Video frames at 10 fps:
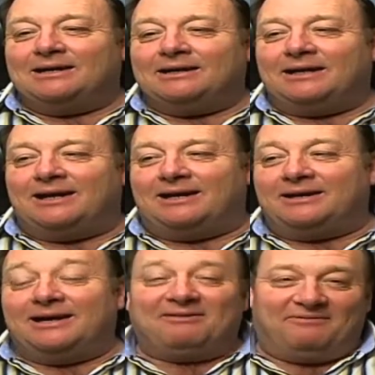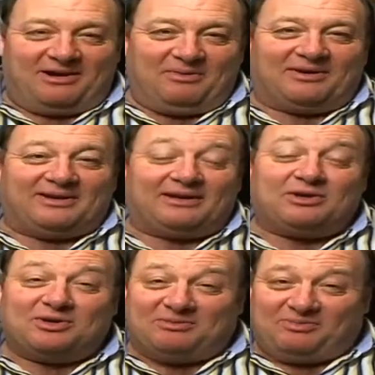"Yeah, very well, dear."
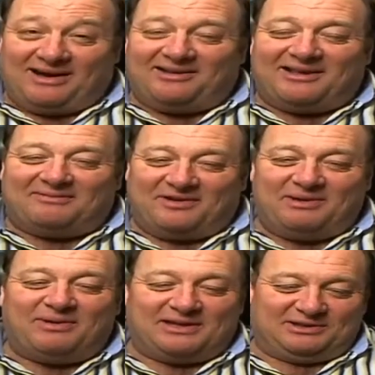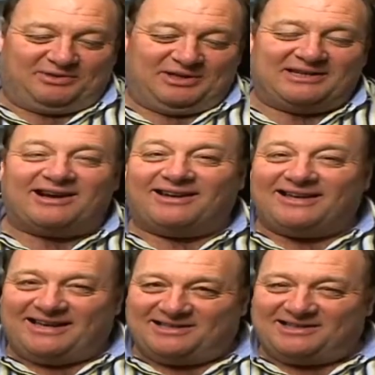"Good. Well, I'm very pleased for you, darling.
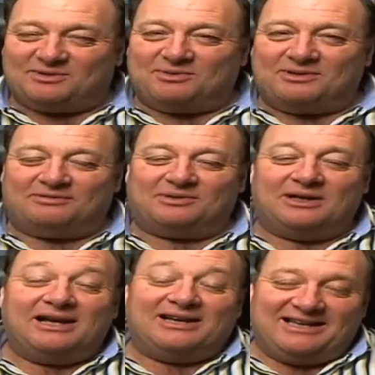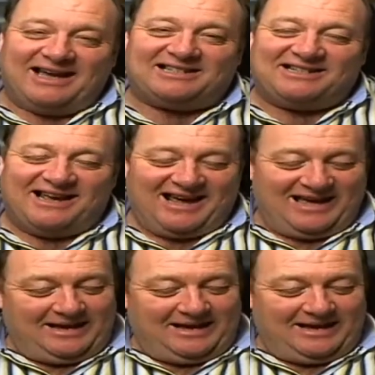Yes, that's wonderful." "Yes, dear."